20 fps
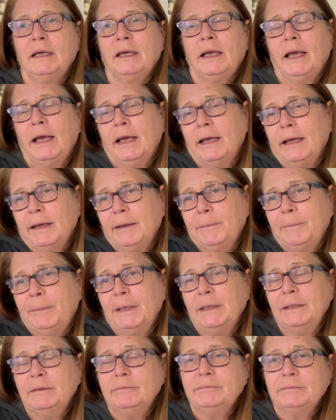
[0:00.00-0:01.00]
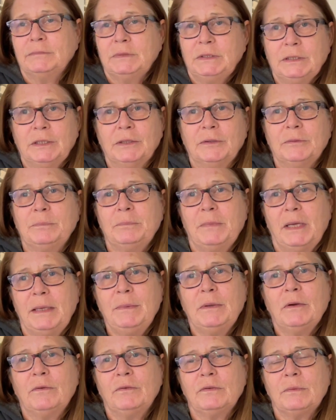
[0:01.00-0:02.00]
Uh, but, you know,
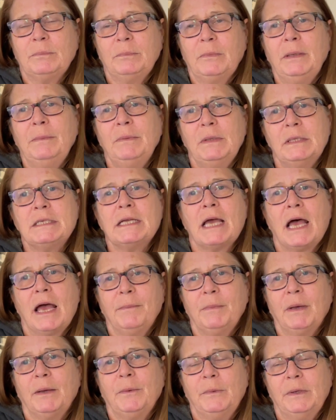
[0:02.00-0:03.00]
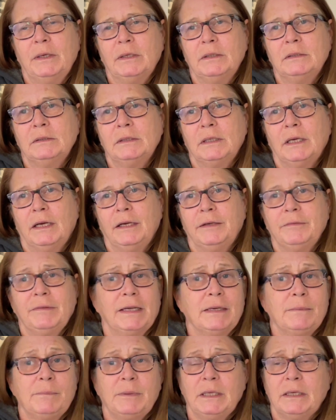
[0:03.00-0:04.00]
maybe over, maybe in time I will. Uh,
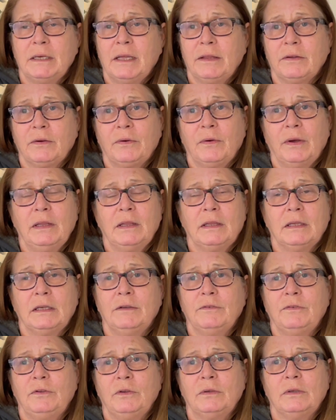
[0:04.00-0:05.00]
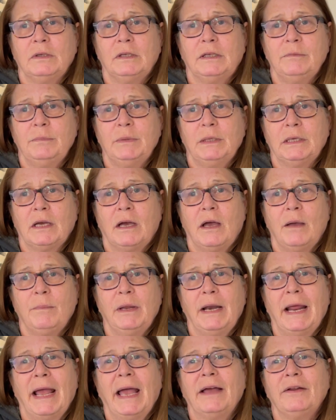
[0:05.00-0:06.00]
that'd be another great thing if you could leave me a
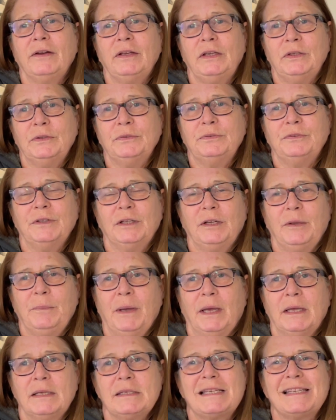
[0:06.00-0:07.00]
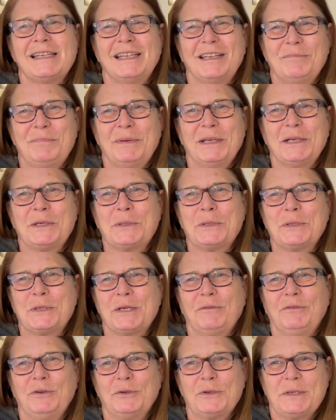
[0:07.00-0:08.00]
comment. How do you feel about seeing pictures
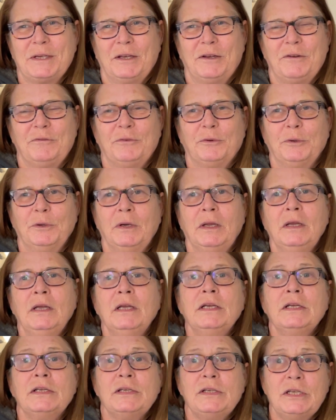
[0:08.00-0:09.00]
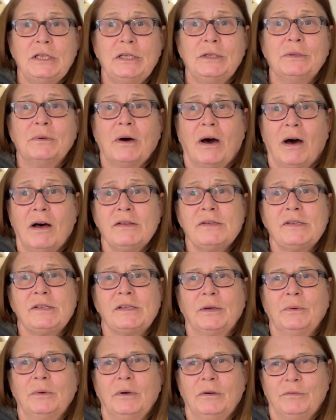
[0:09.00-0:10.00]
of yourself? Or do you
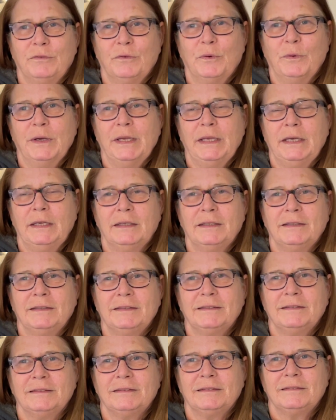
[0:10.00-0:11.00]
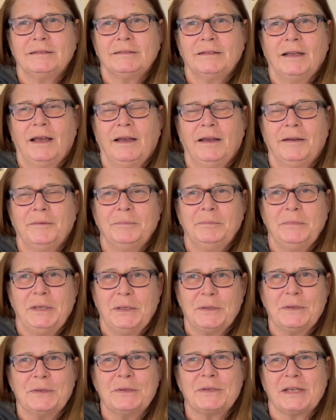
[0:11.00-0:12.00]
also avoid uh,
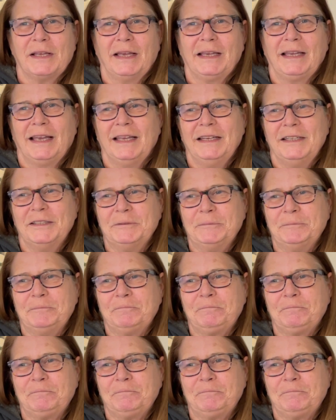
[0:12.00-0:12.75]
mirrors like I do?